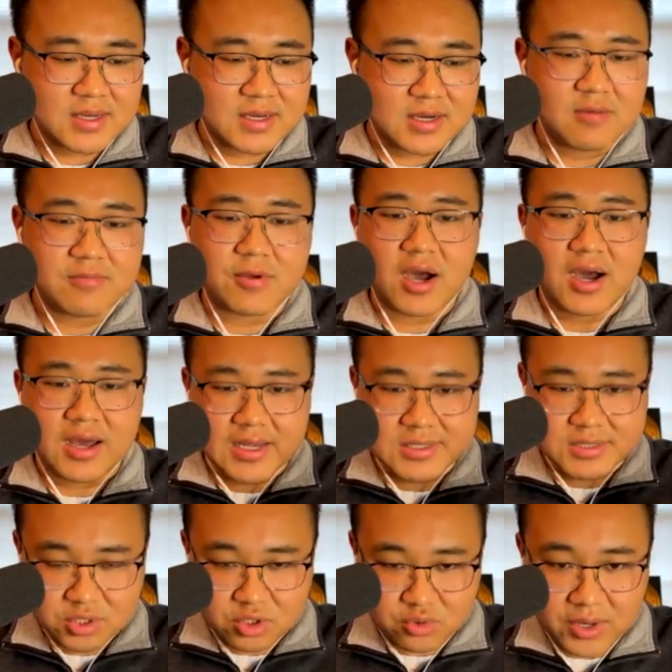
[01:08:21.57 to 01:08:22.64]
uh of God as
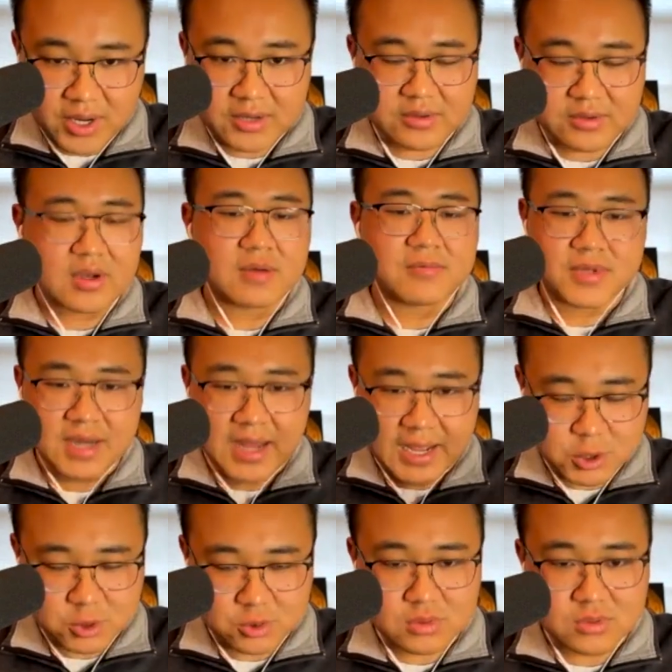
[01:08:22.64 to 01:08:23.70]
the creator of the
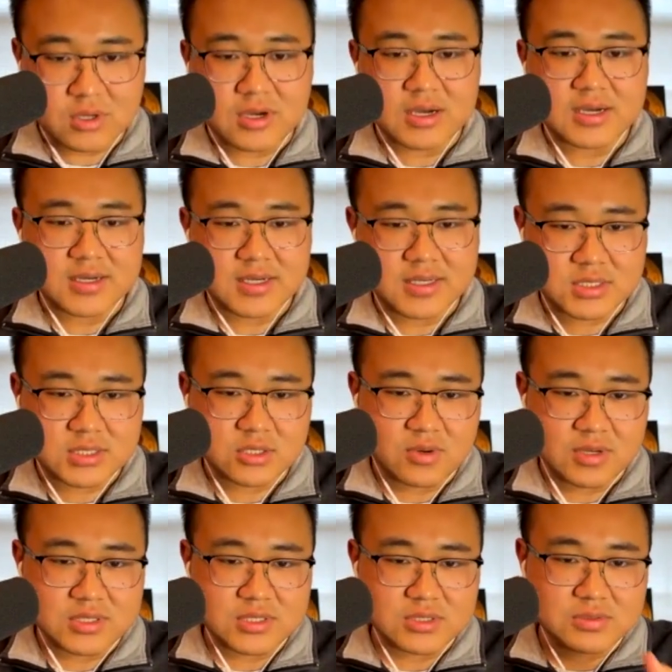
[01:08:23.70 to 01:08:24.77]
natural law and so on
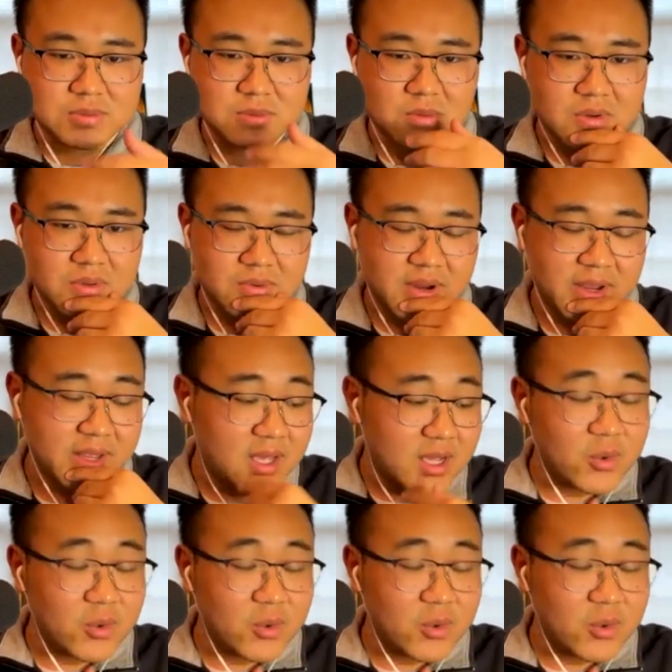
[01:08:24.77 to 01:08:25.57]
and so forth, right?